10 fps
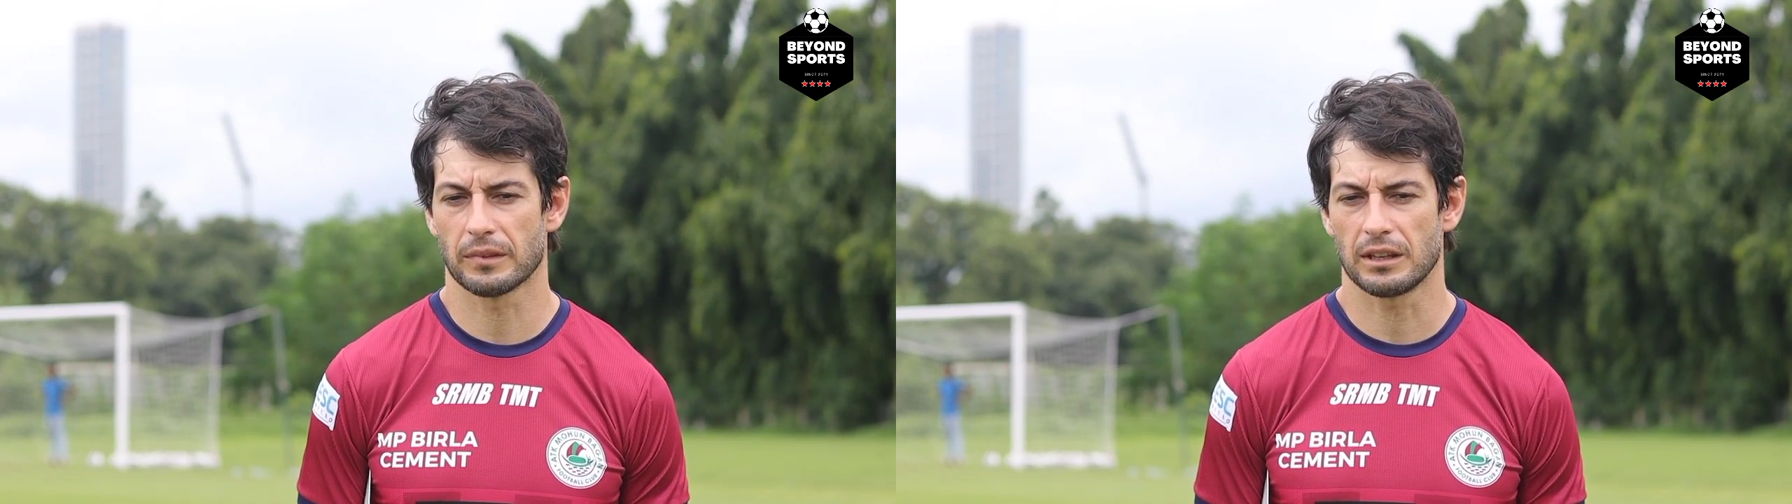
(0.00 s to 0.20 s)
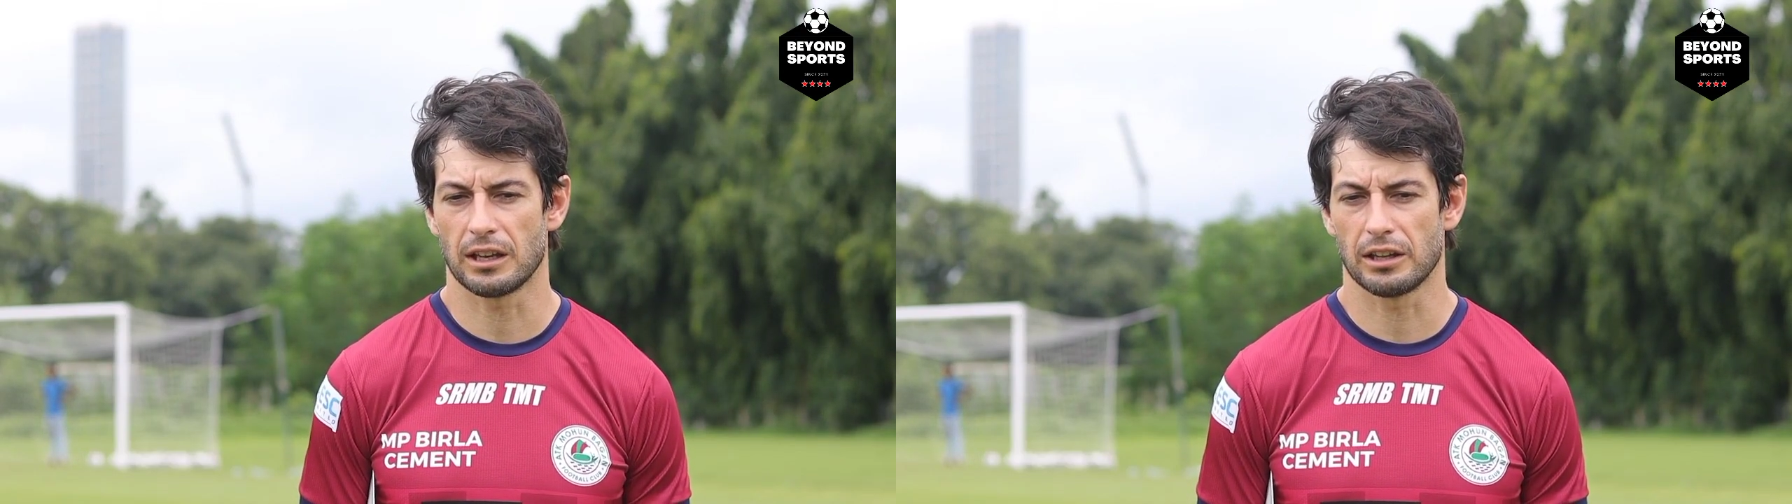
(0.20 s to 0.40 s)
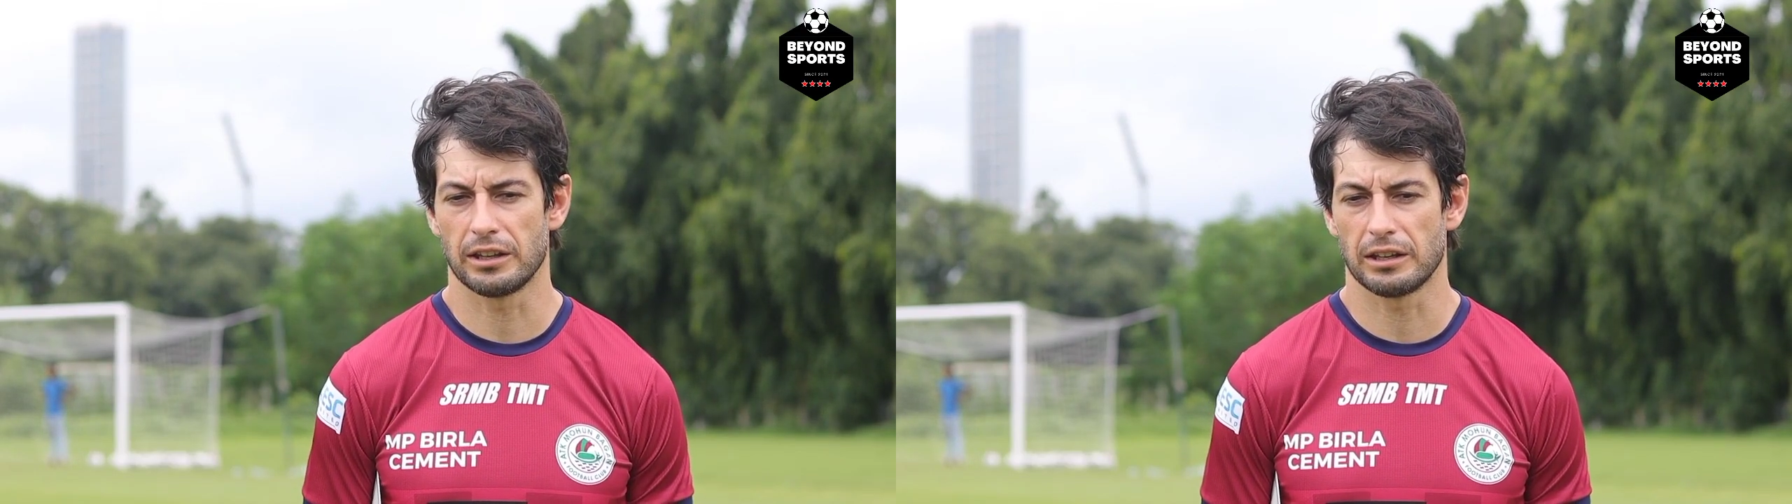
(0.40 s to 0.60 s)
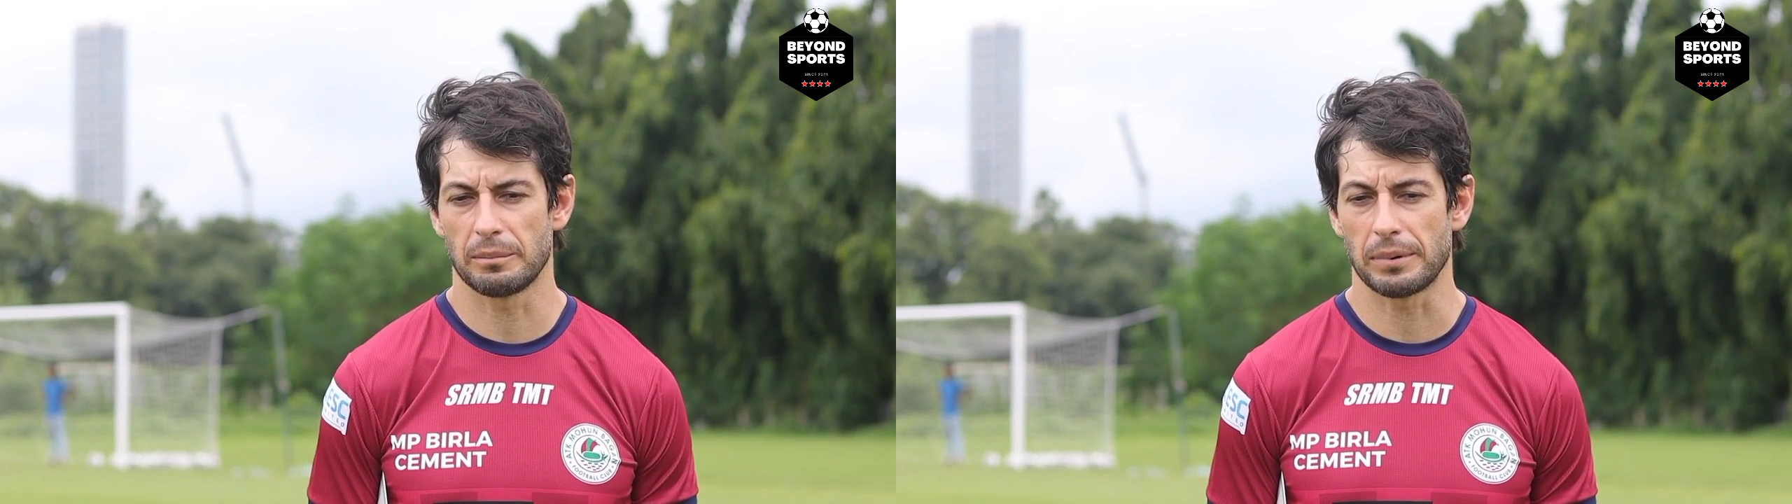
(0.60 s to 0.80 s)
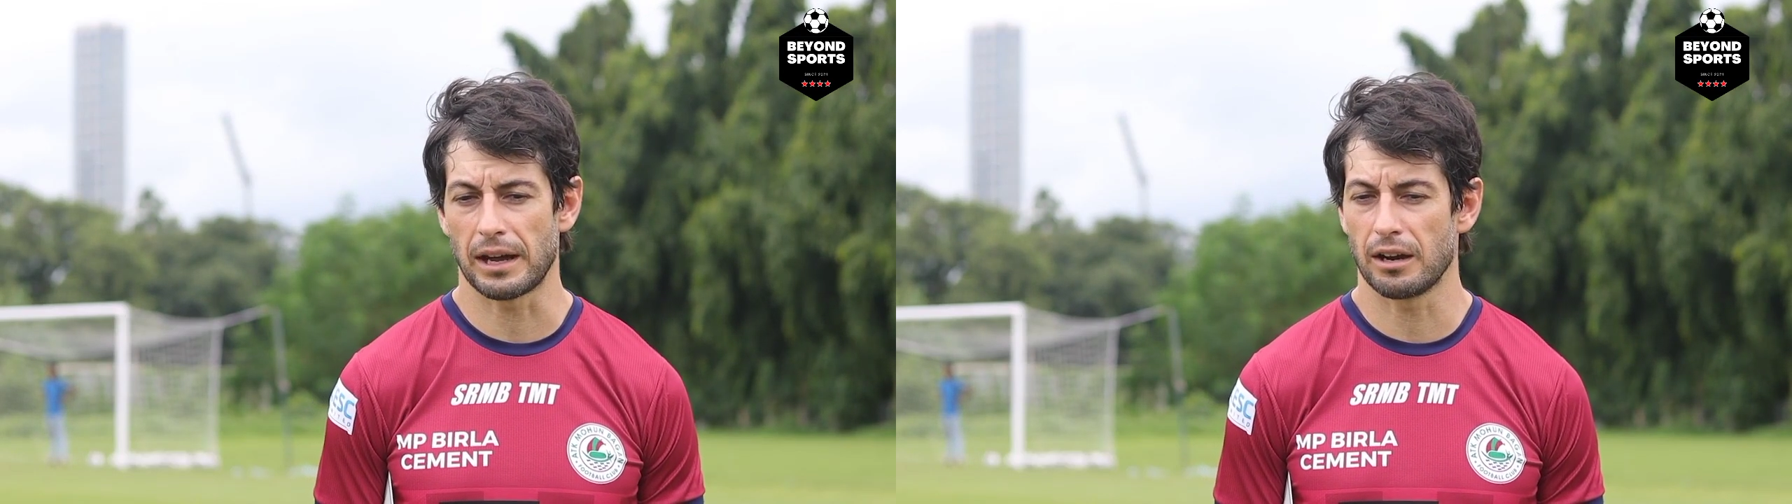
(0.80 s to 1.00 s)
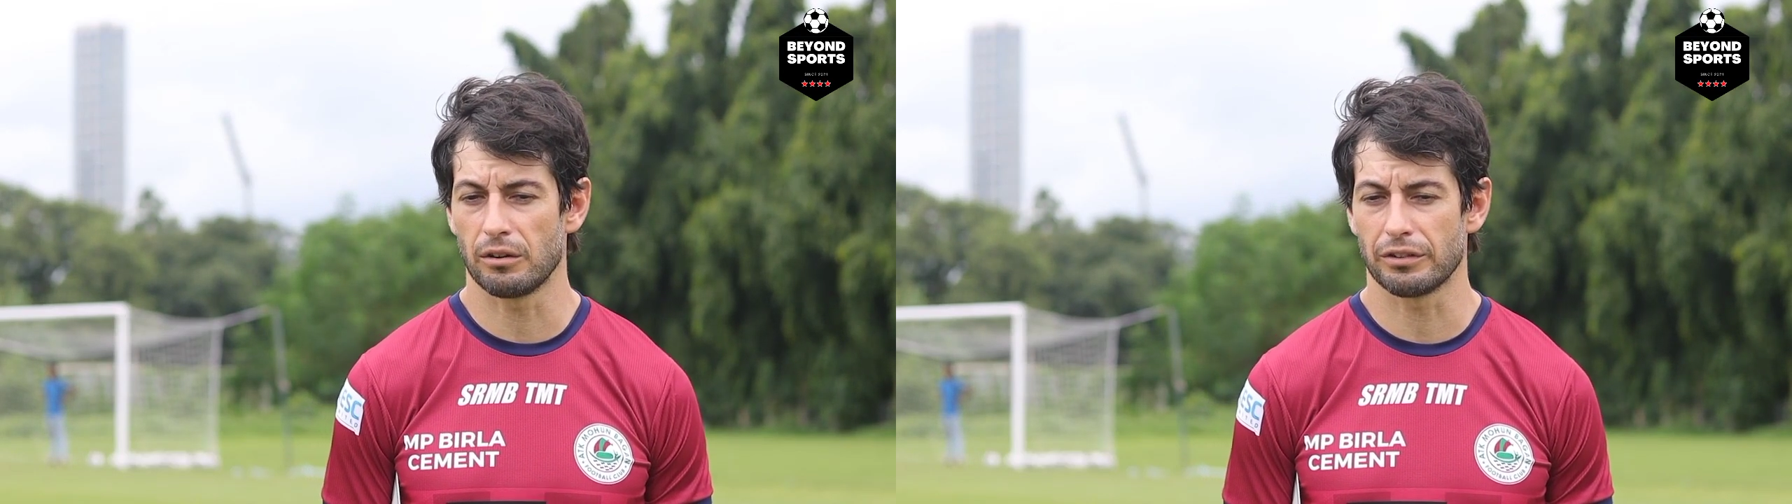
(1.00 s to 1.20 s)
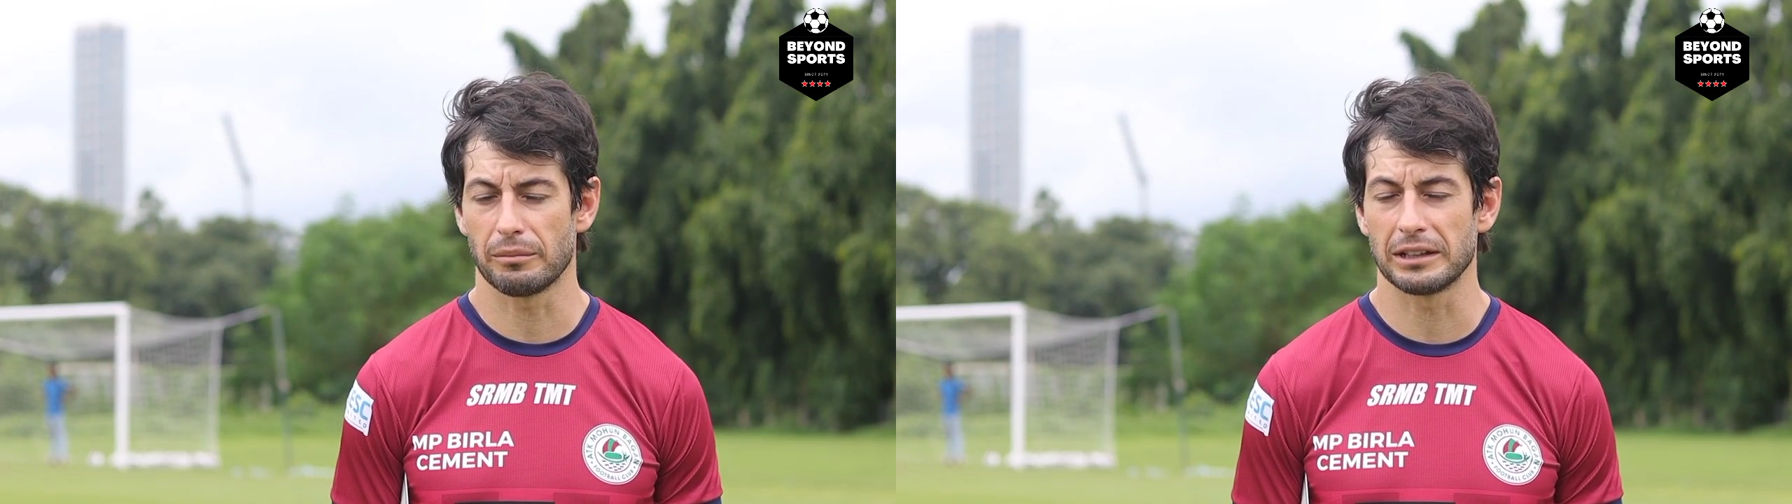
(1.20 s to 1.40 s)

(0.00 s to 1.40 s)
The plan of the